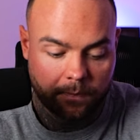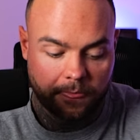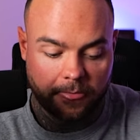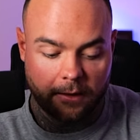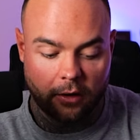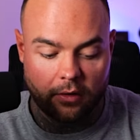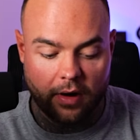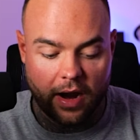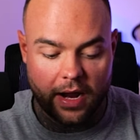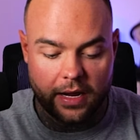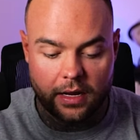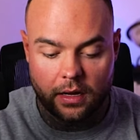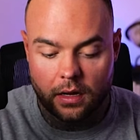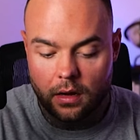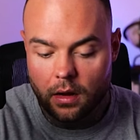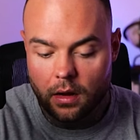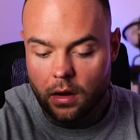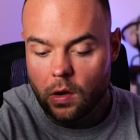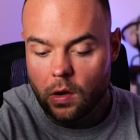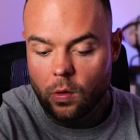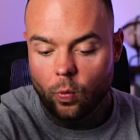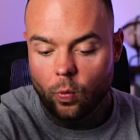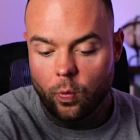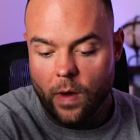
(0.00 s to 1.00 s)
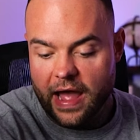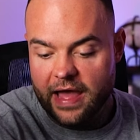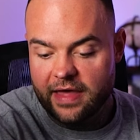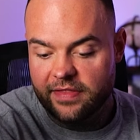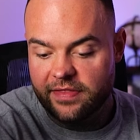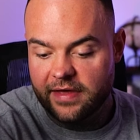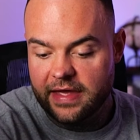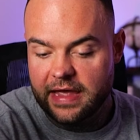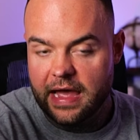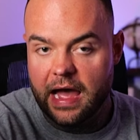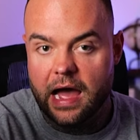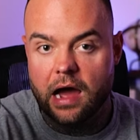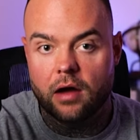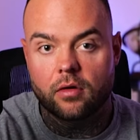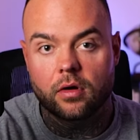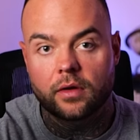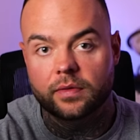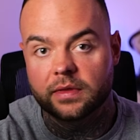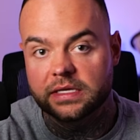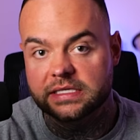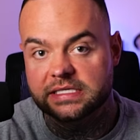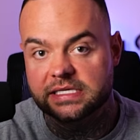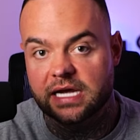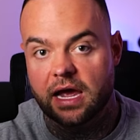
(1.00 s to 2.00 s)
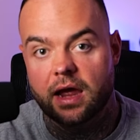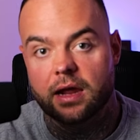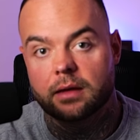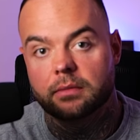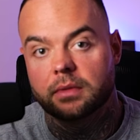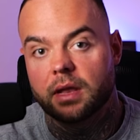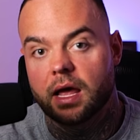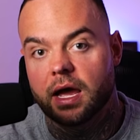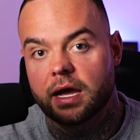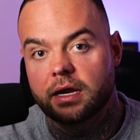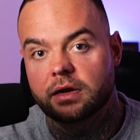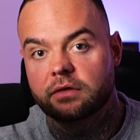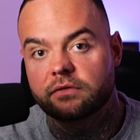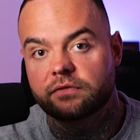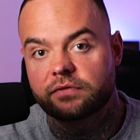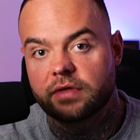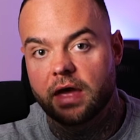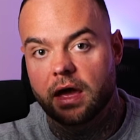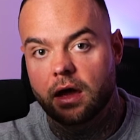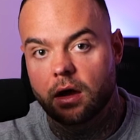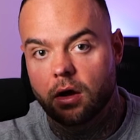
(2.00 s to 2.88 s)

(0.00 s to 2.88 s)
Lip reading: All right, where they are on the timeline of their